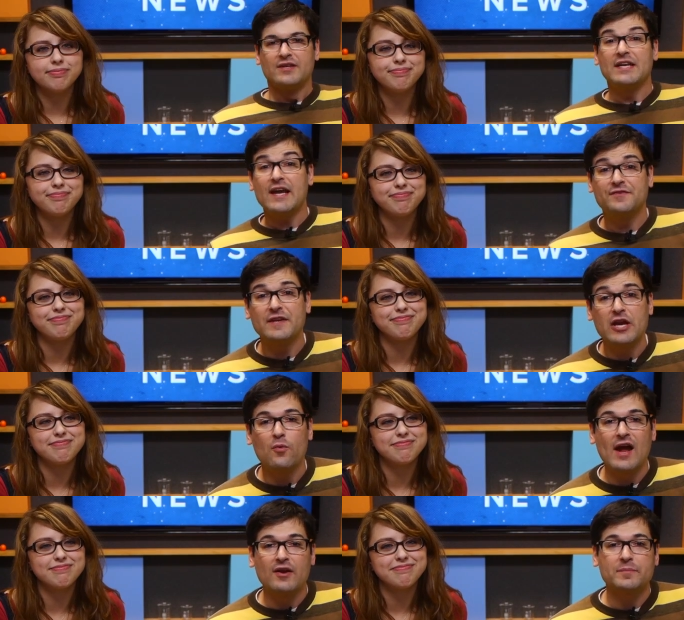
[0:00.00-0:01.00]
Speaker 1: Today's video
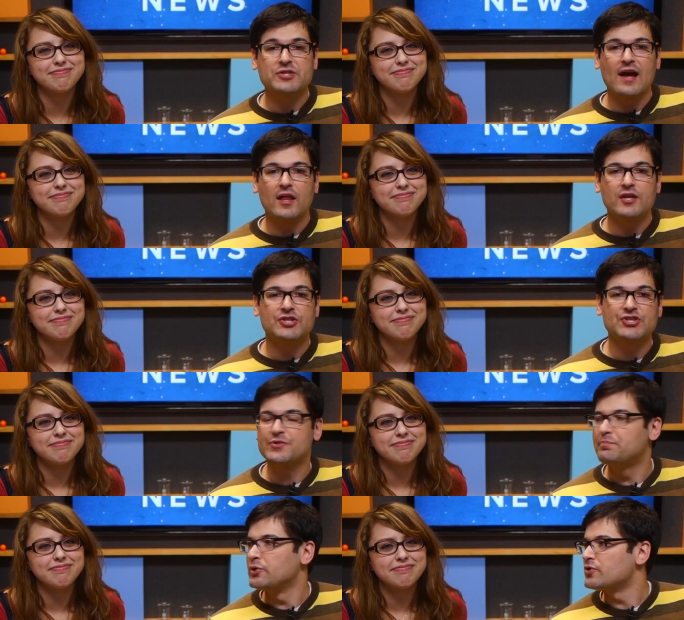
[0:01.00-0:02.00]
roundup challenge,
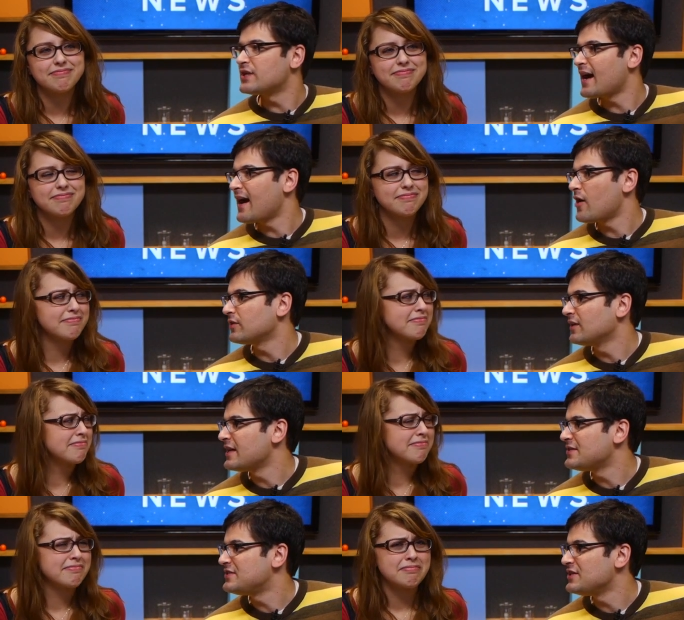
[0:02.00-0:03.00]
spook out
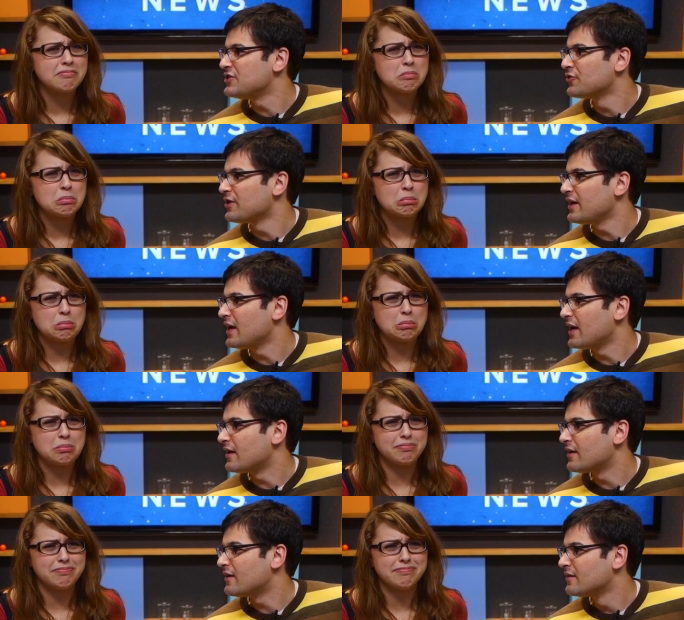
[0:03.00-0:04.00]
Laci
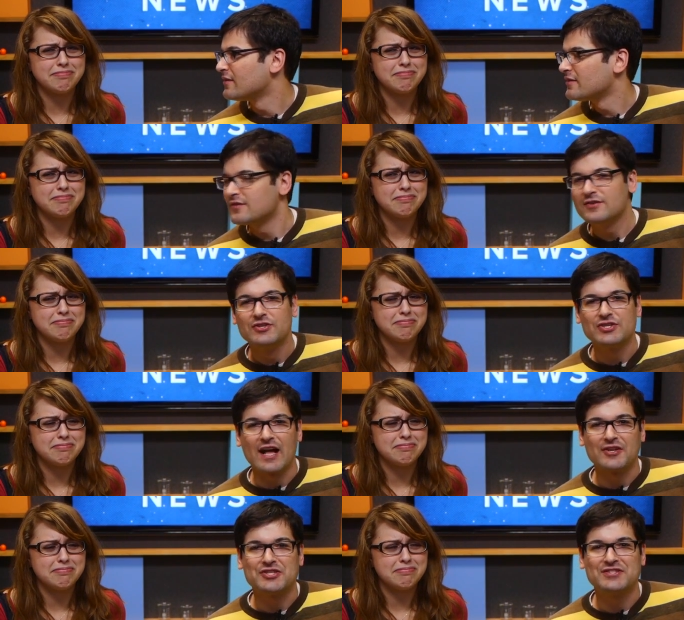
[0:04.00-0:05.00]
Green. Challenge